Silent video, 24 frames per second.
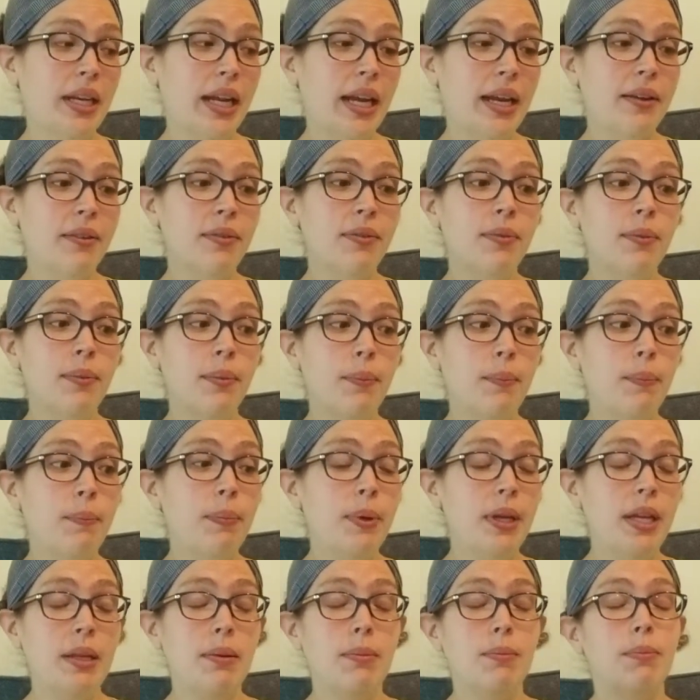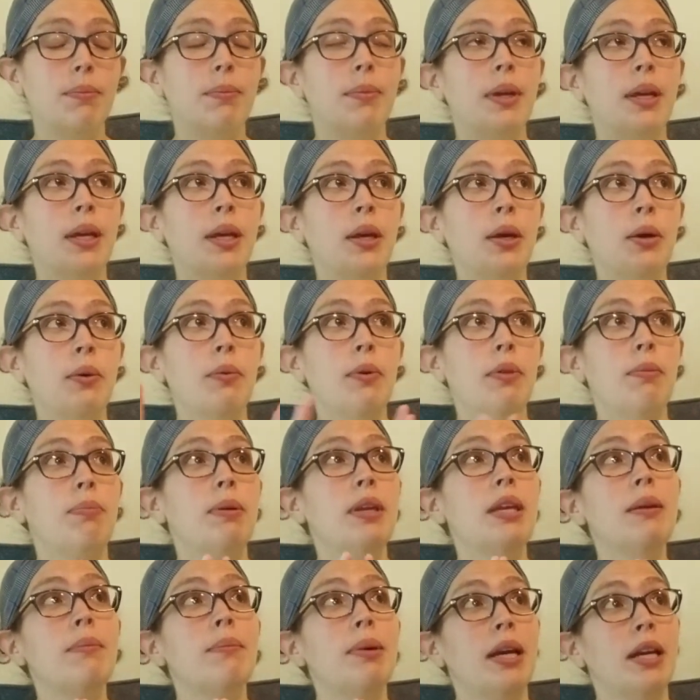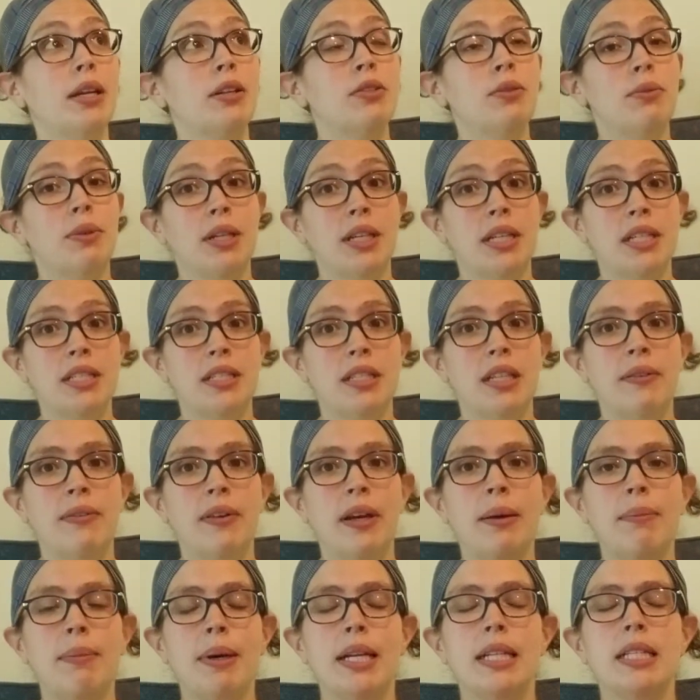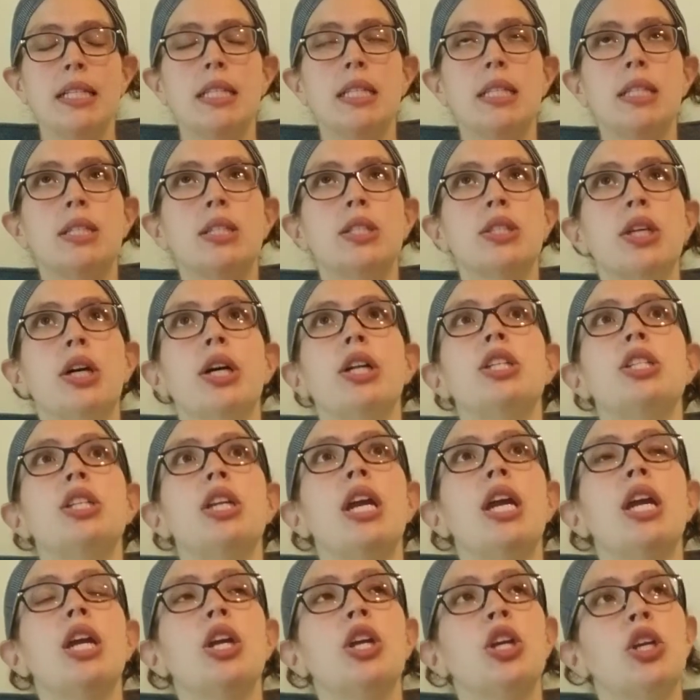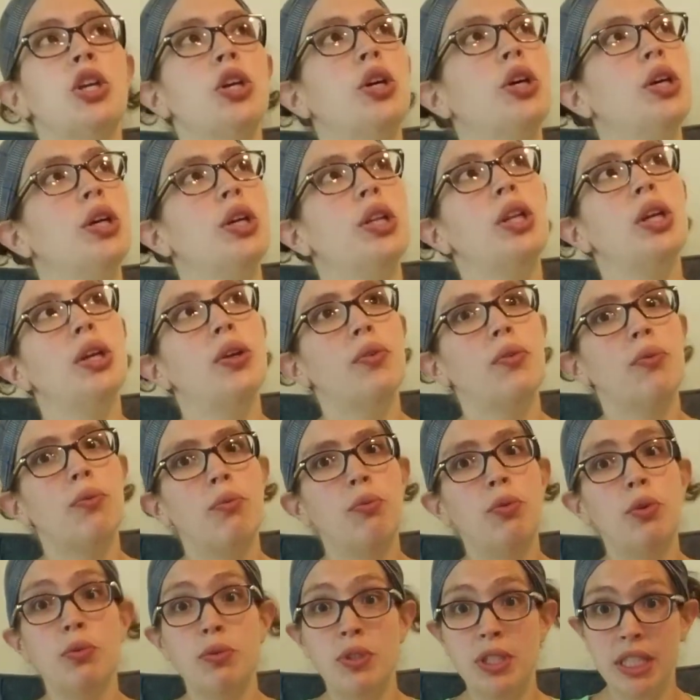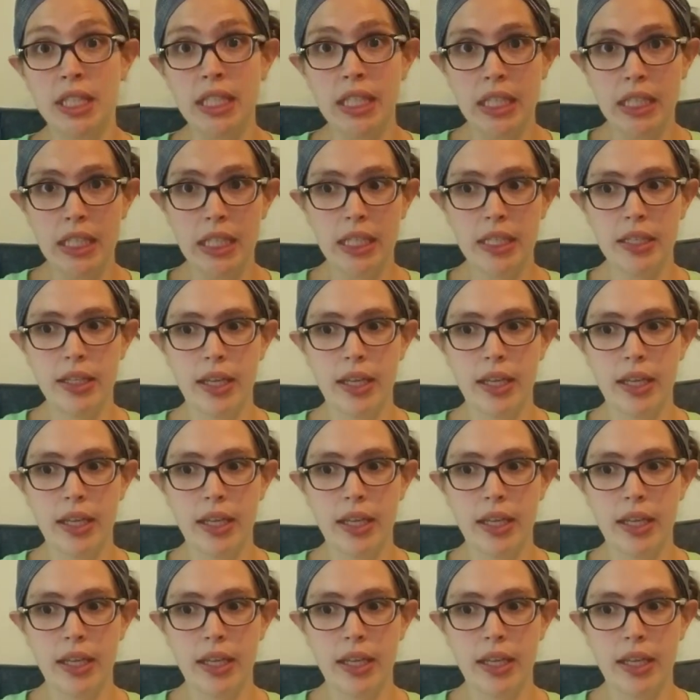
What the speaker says: I've been with being back to work and stuff, I'm on such a good routine.